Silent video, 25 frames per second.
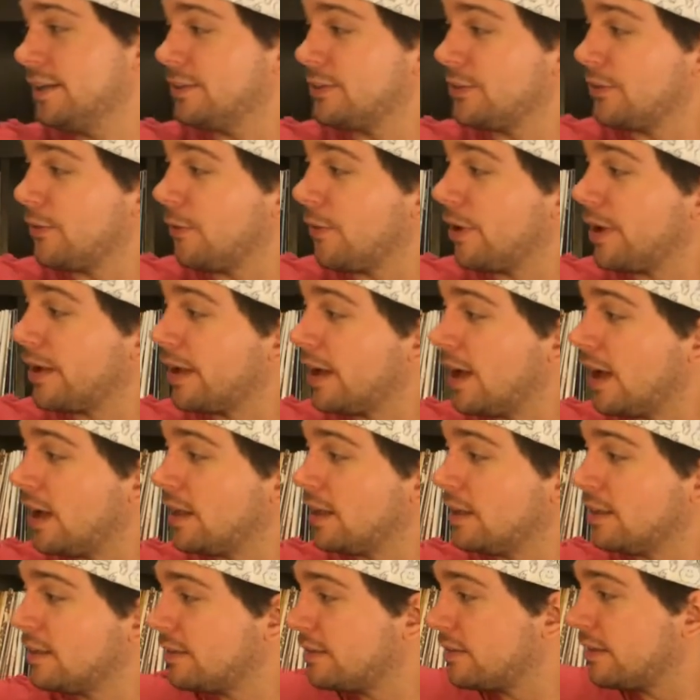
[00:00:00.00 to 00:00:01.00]
so I got
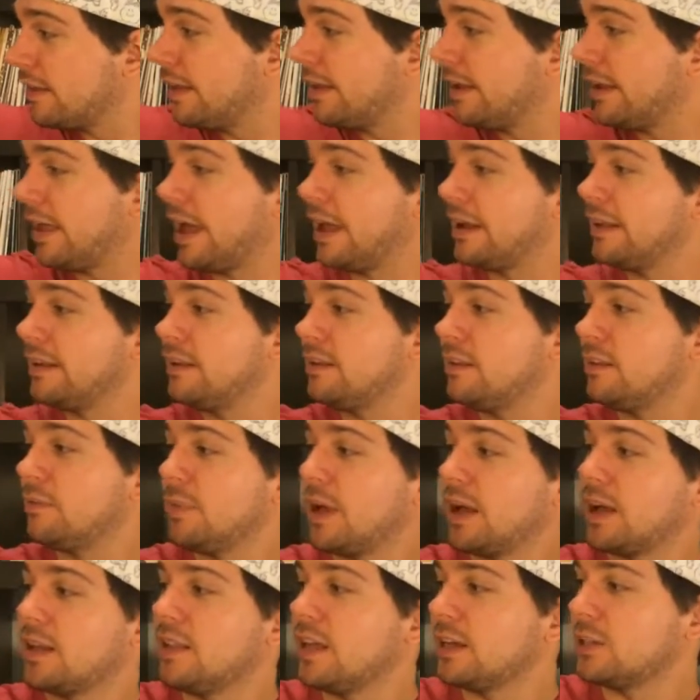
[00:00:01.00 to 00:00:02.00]
it and added it to
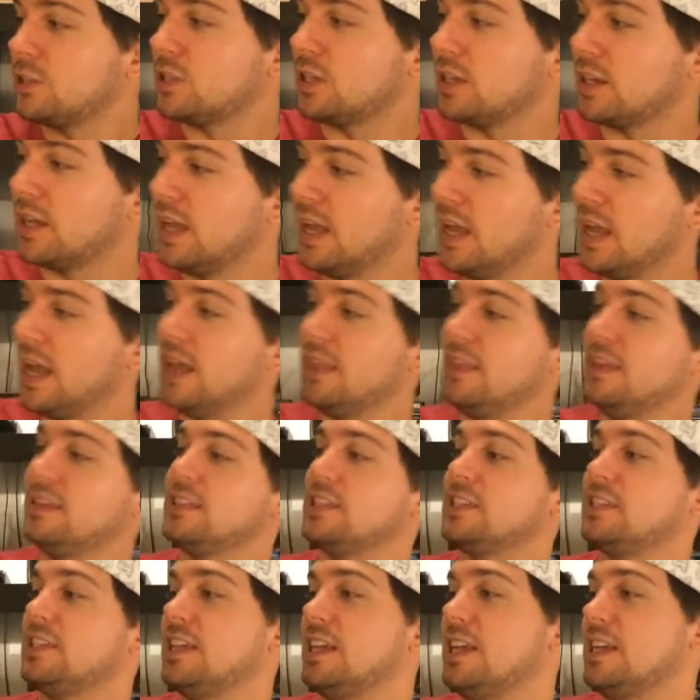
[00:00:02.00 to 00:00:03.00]
my collection.
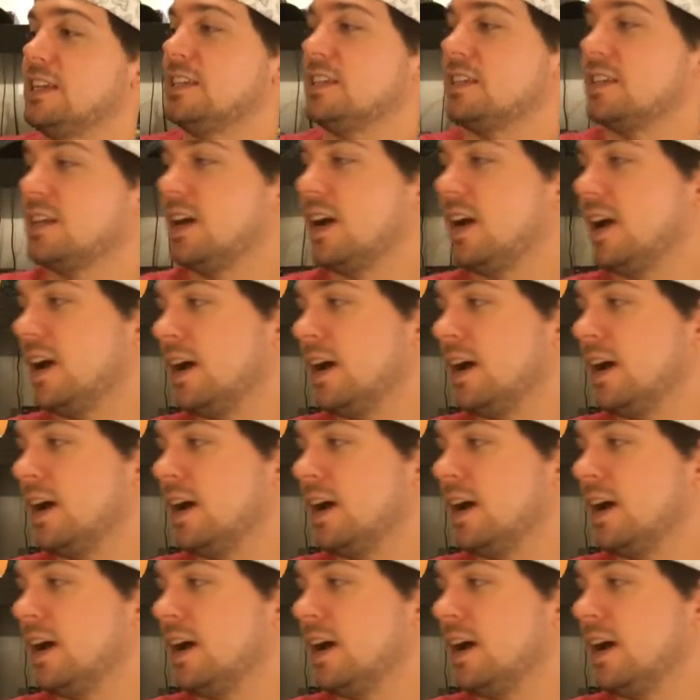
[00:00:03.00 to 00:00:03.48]
This is neat.